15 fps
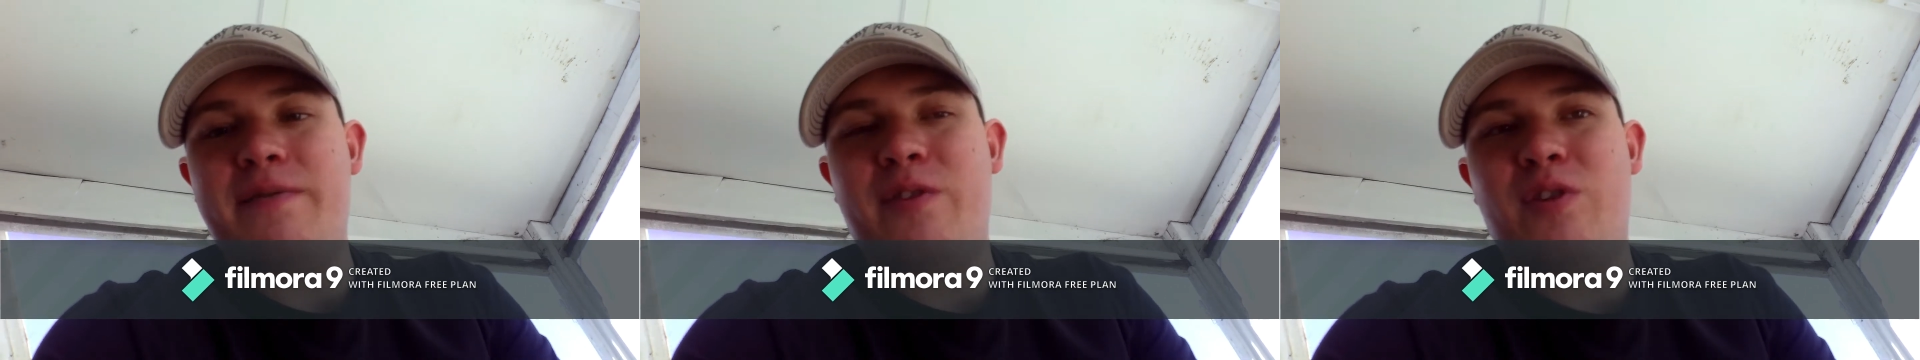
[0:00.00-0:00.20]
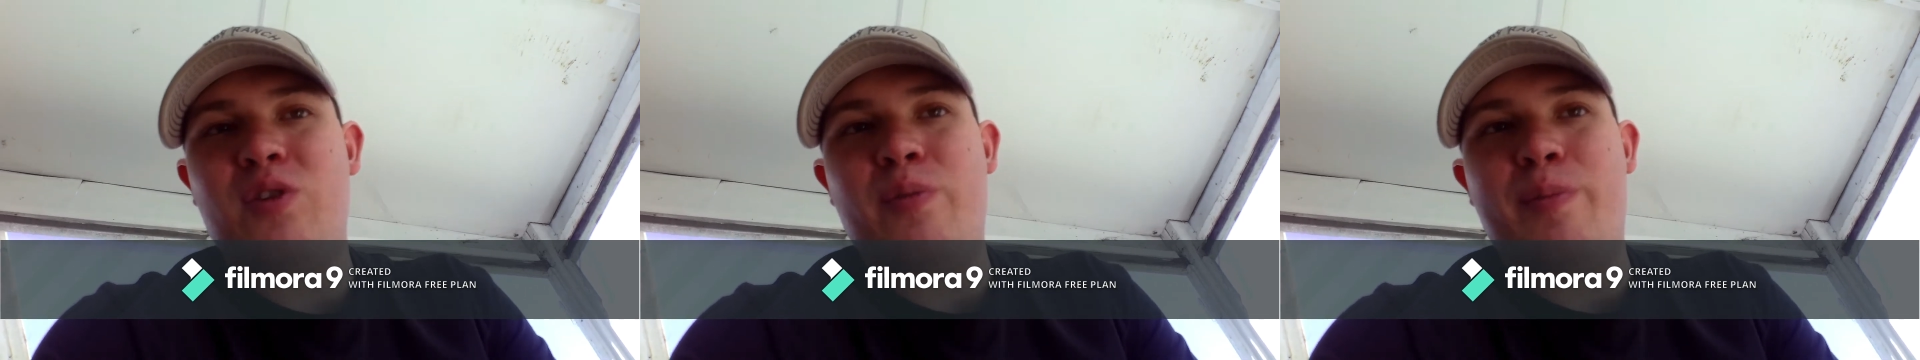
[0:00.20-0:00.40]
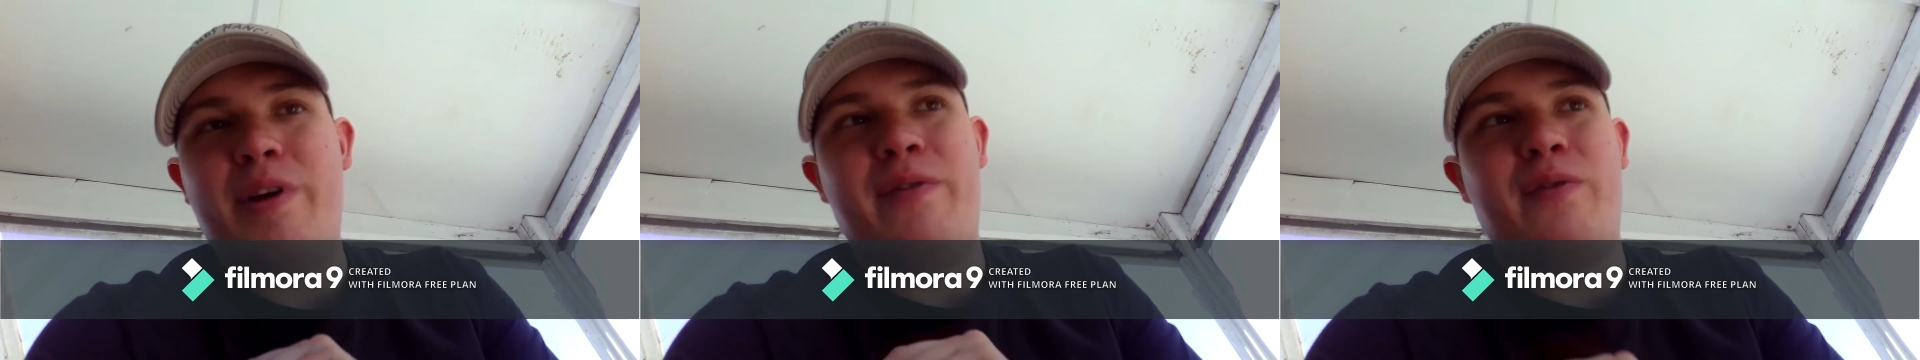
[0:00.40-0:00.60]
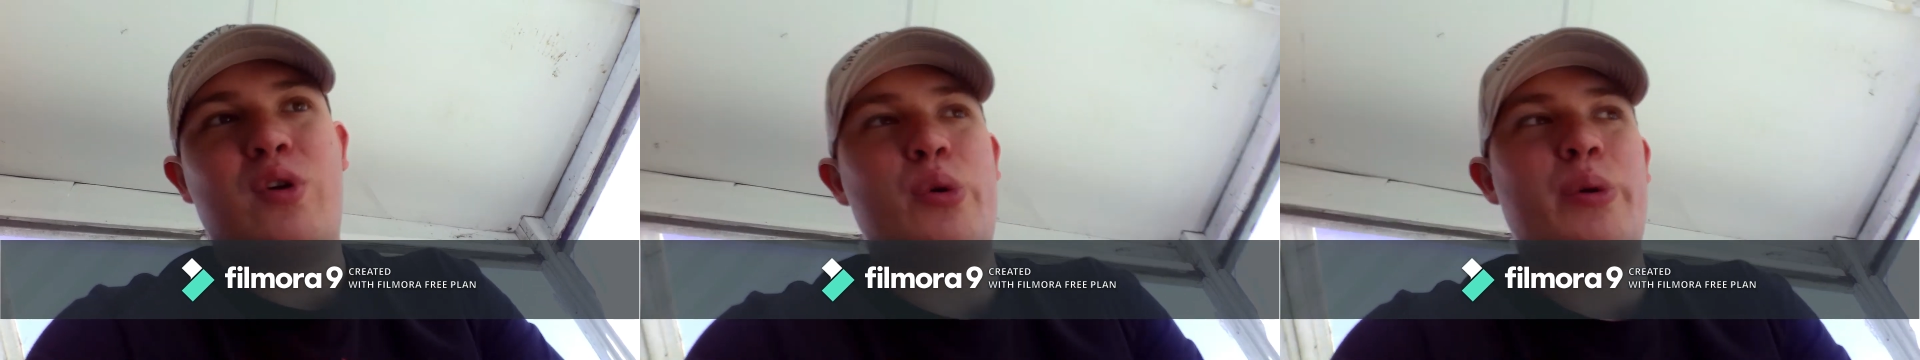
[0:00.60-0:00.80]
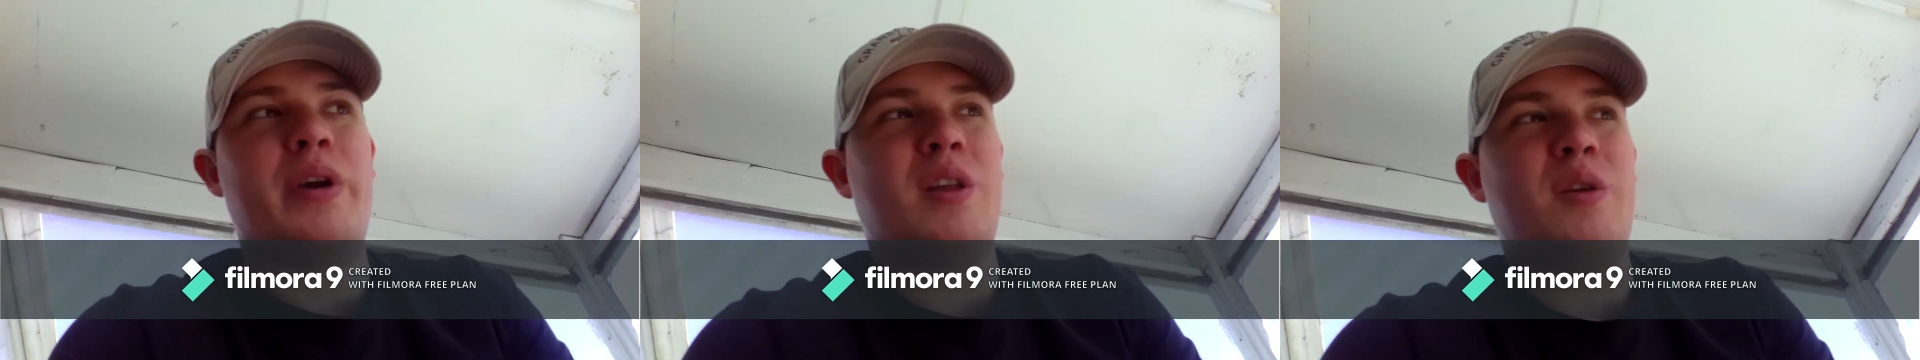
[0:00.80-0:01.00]
for my
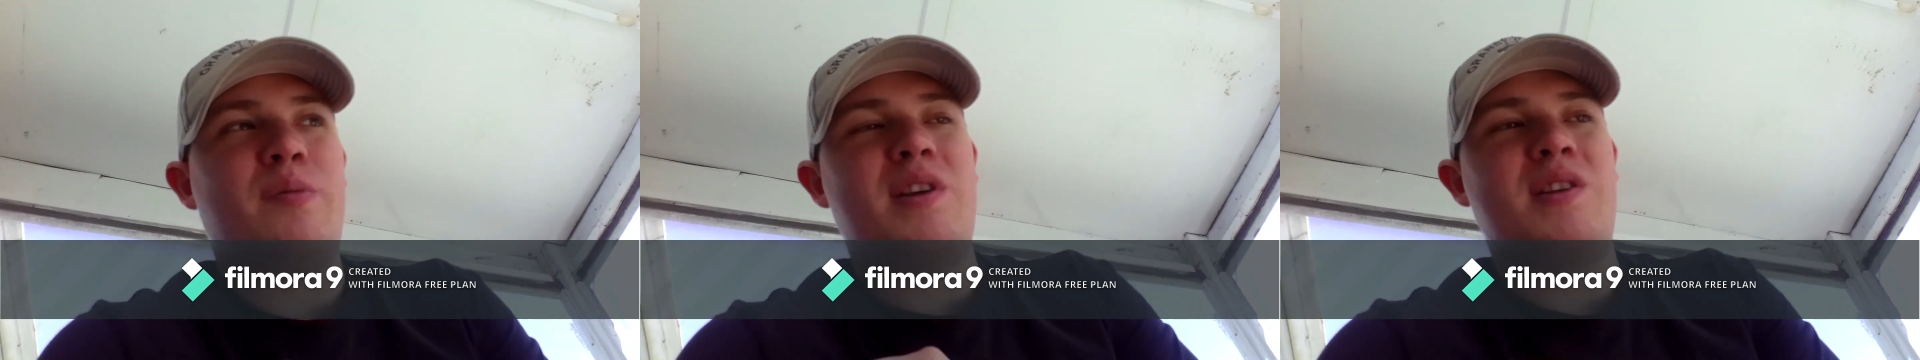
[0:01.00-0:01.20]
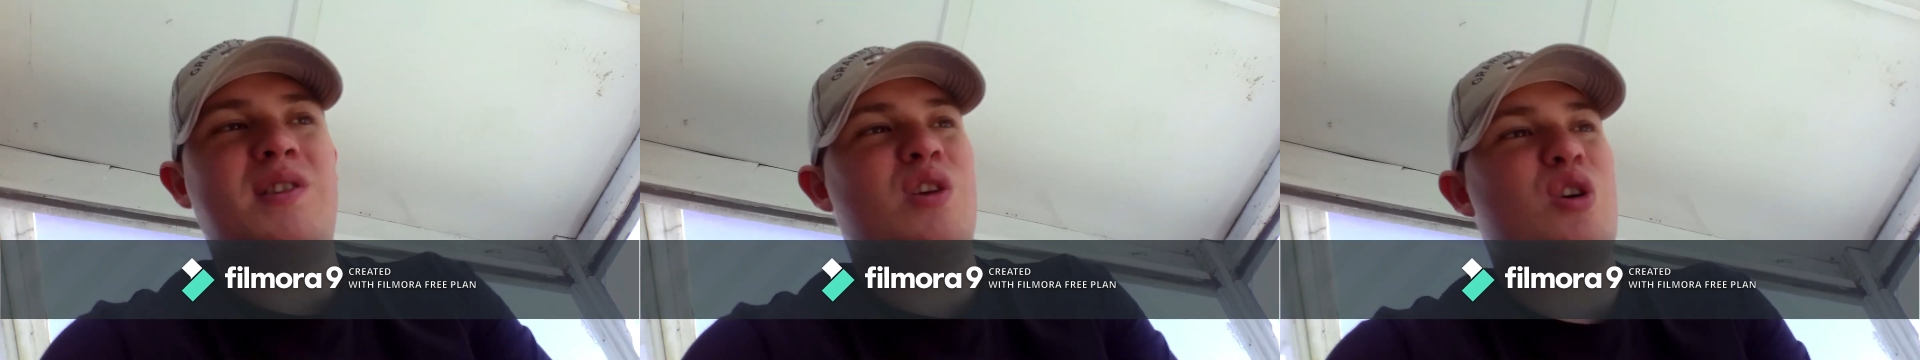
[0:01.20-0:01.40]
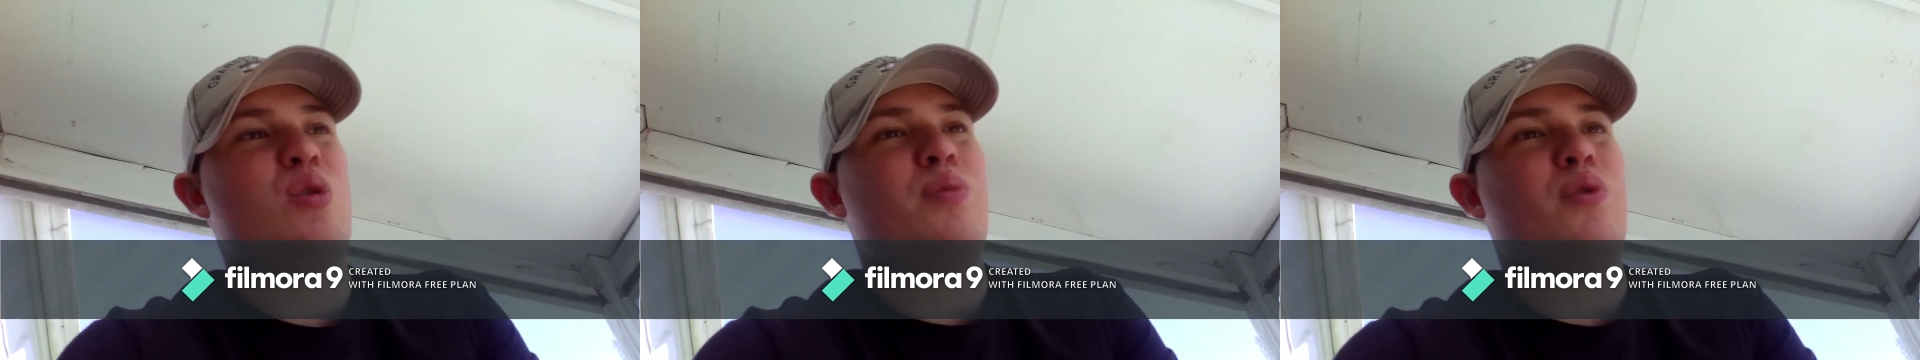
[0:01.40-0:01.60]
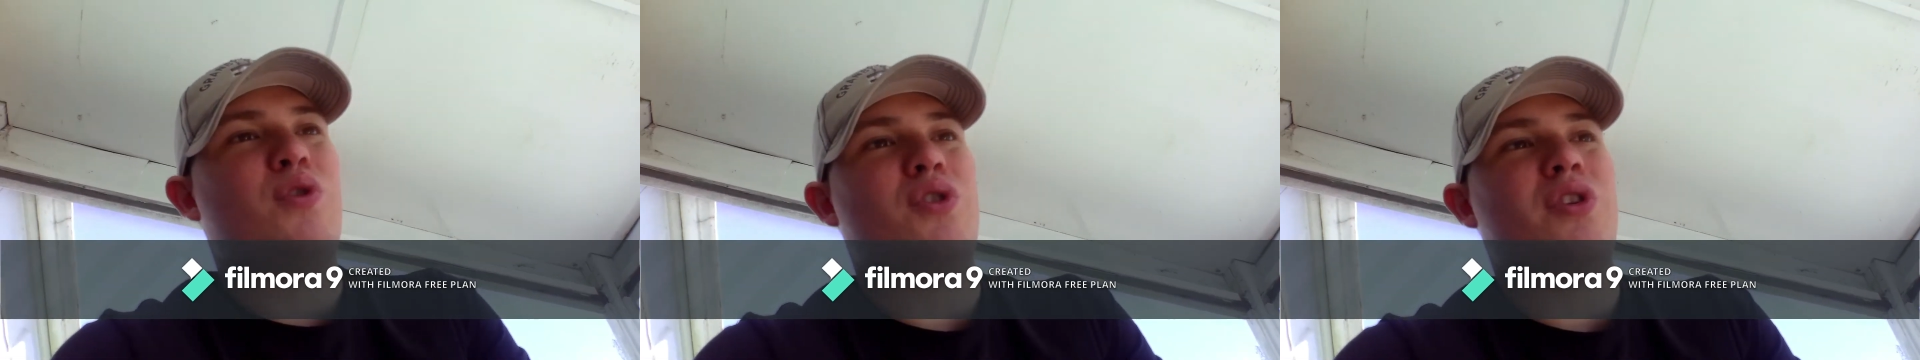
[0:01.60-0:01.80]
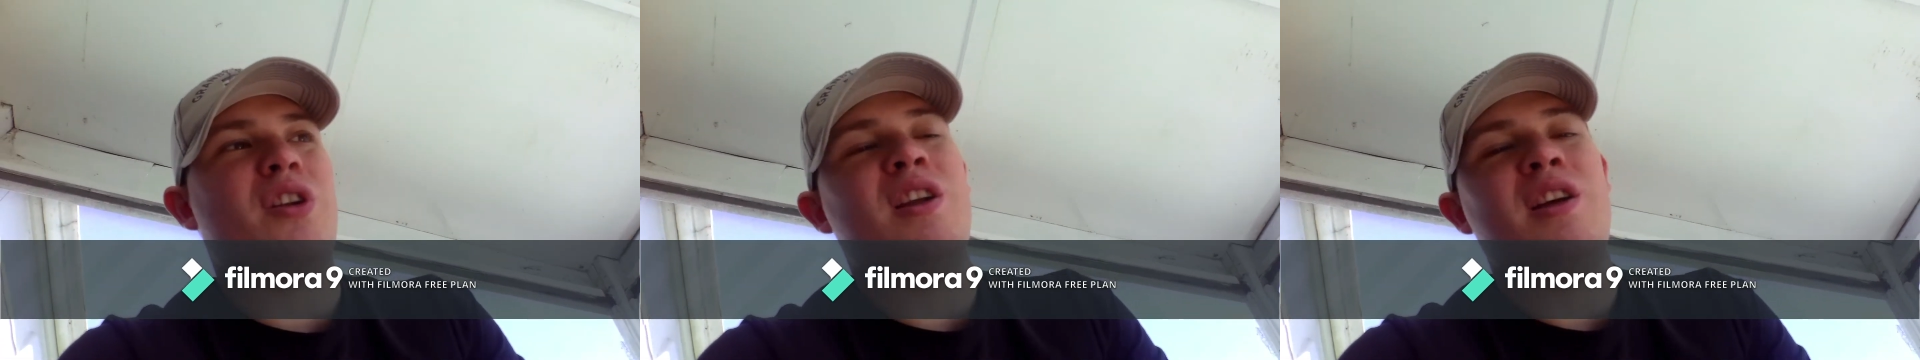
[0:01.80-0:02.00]
four-wheel and my
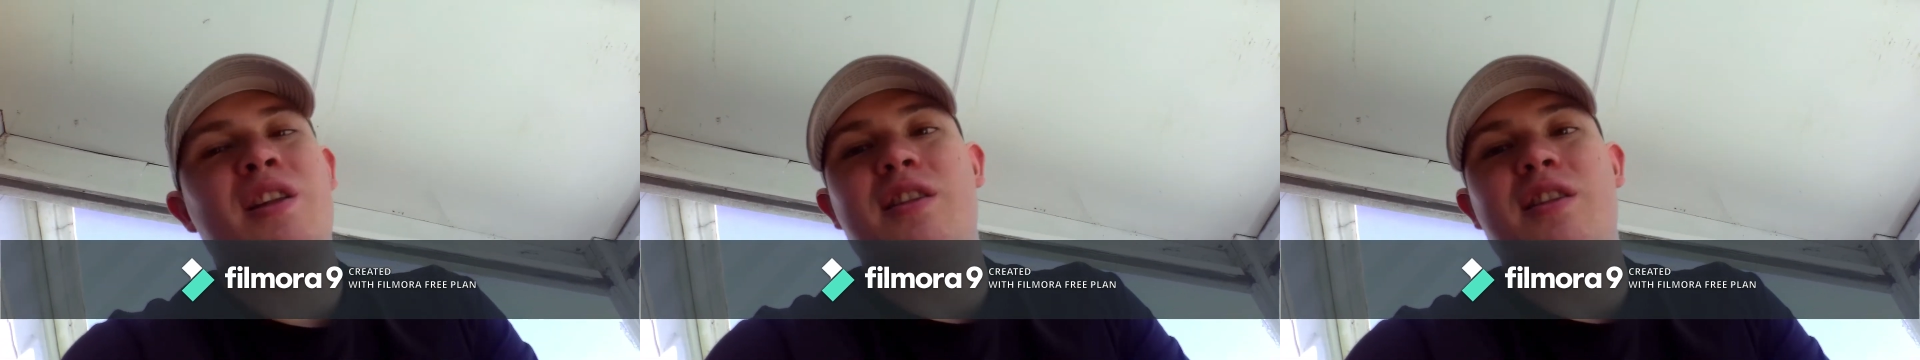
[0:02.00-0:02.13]
snowboard,